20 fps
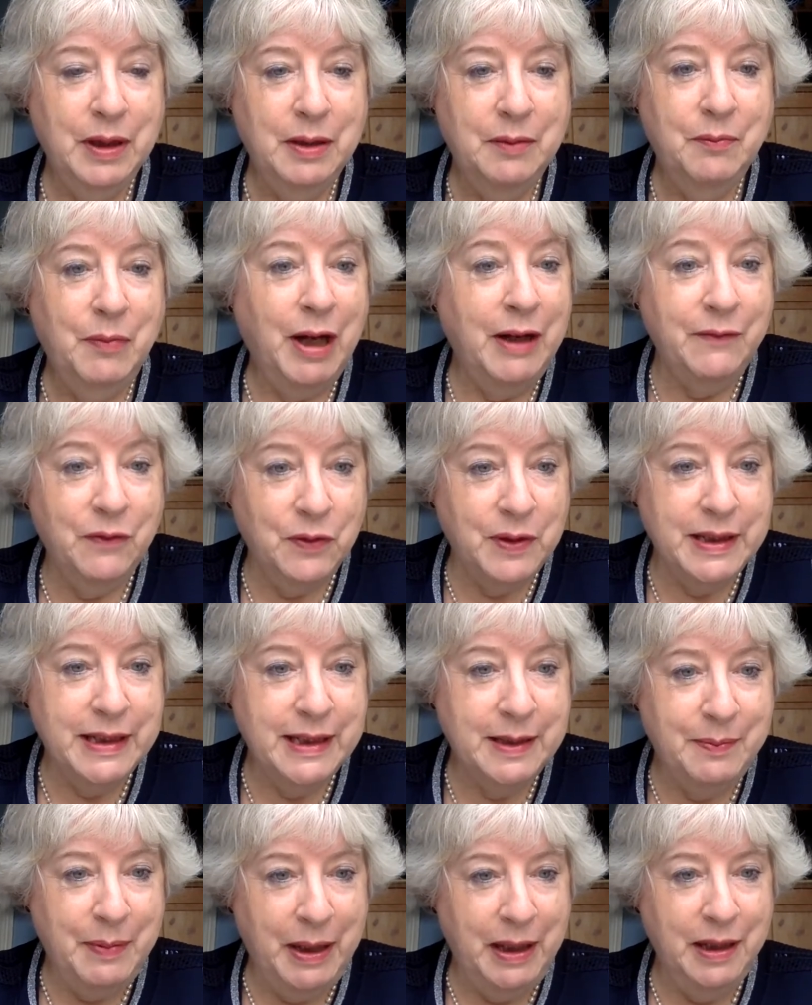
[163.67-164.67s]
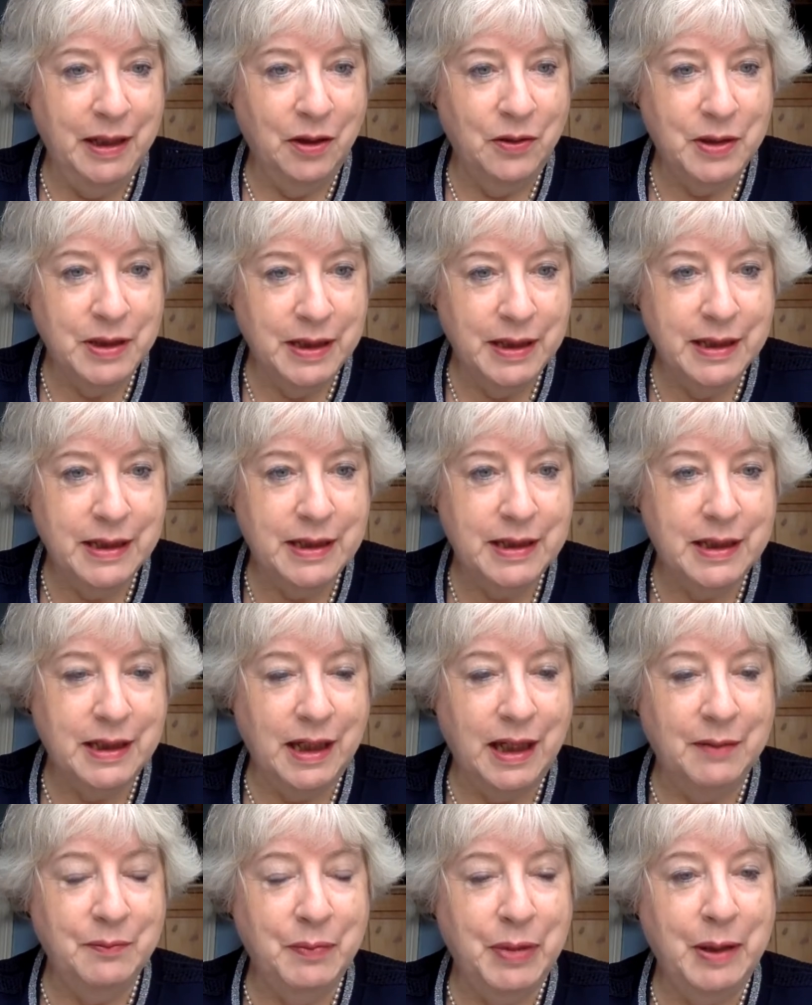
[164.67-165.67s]
my voice has been noticed
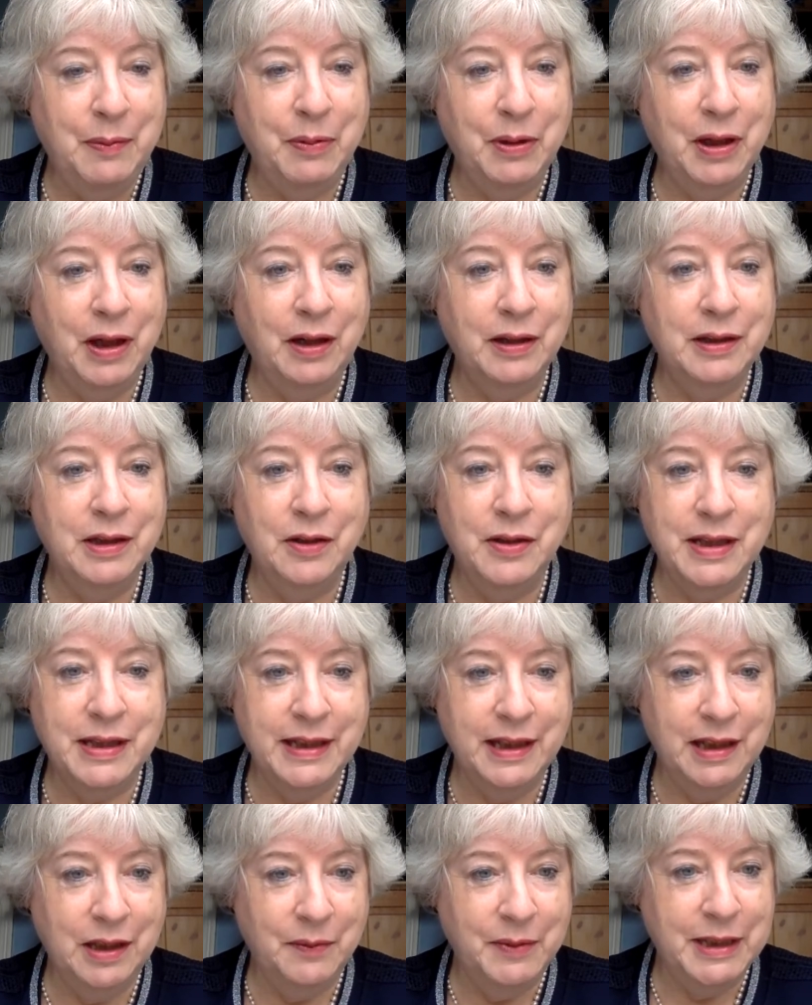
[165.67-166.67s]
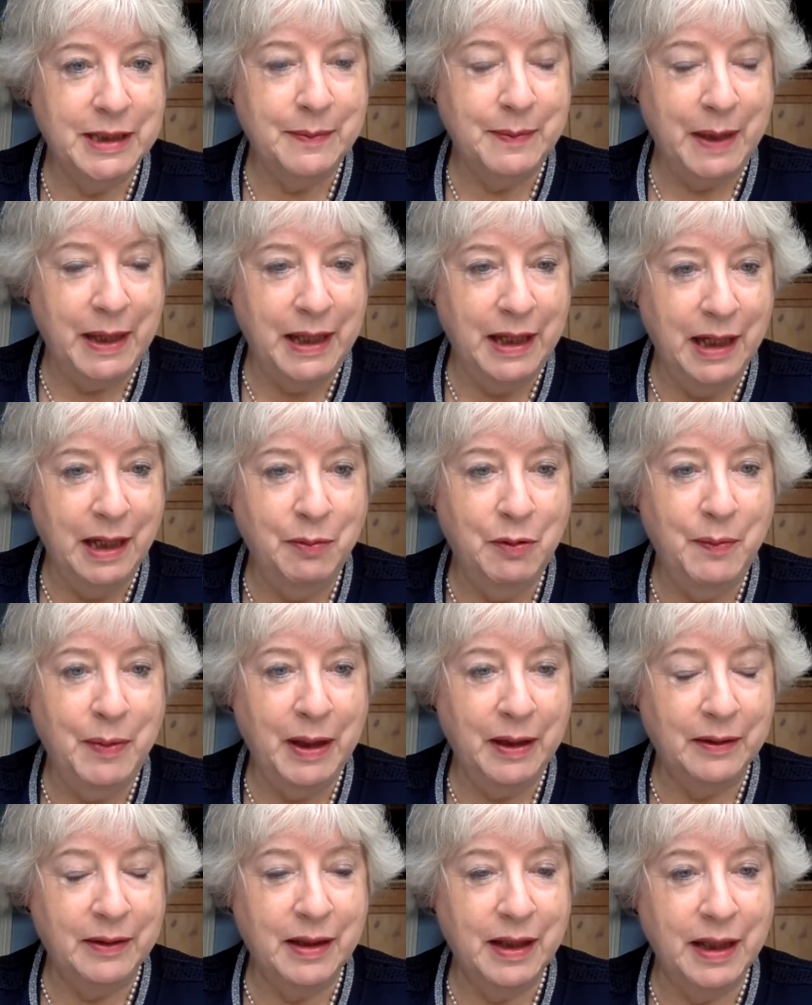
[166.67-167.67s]
and people are noticing that we're speaking up
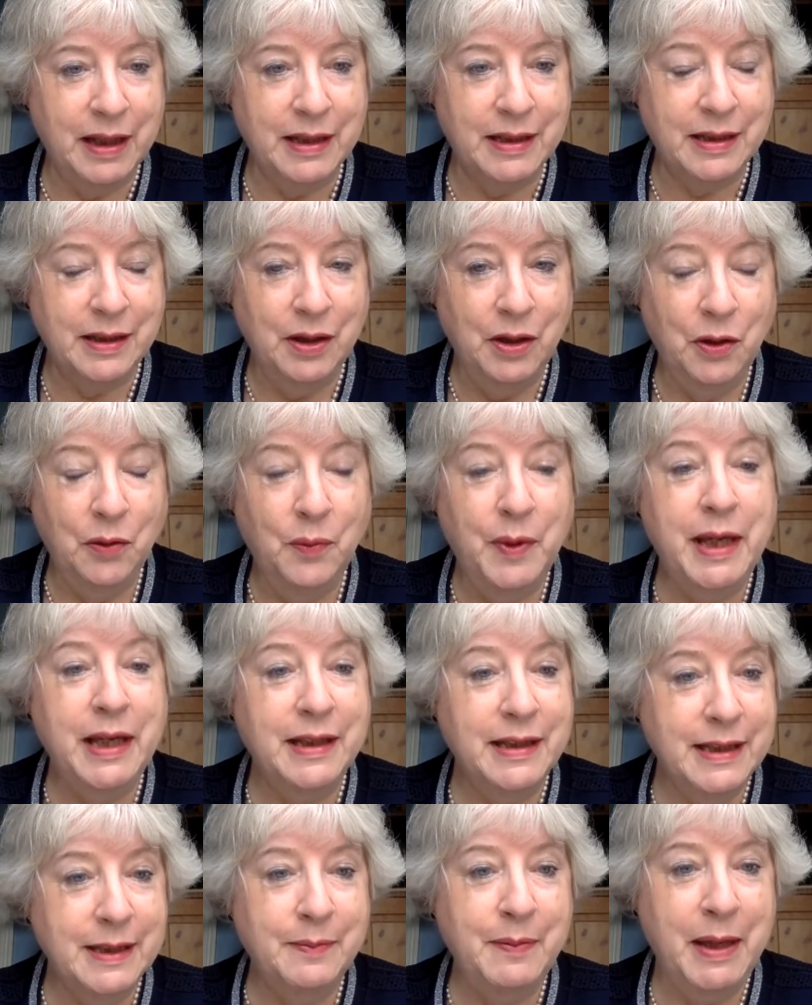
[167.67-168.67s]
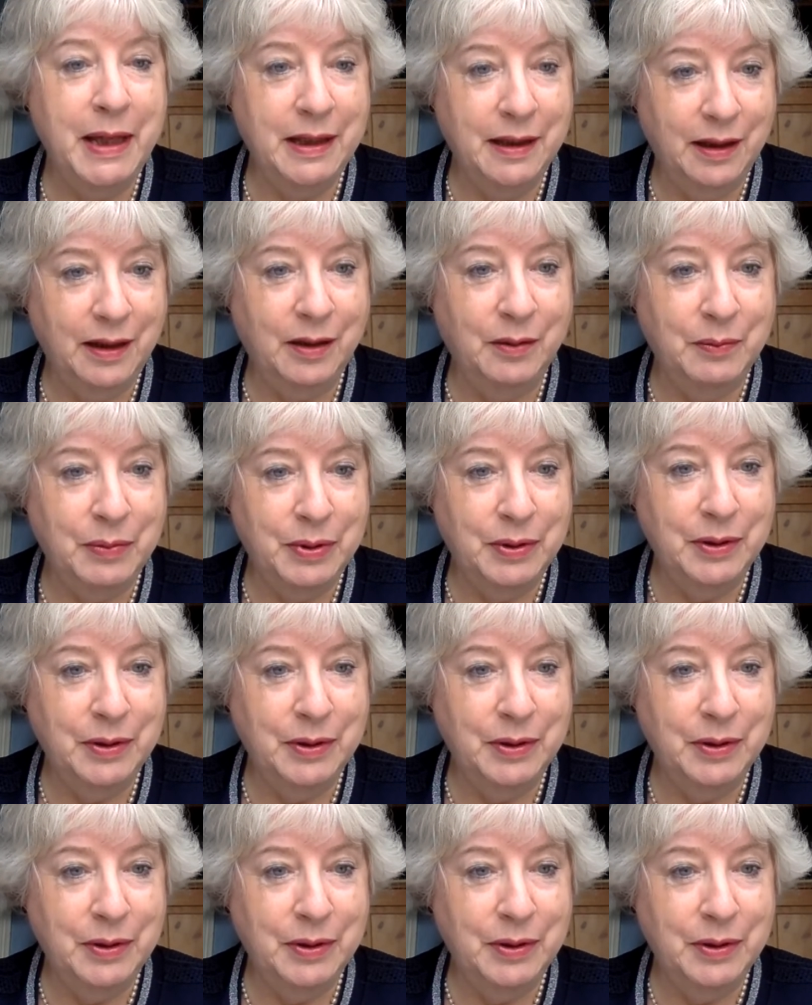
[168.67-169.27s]
about things. We can speak up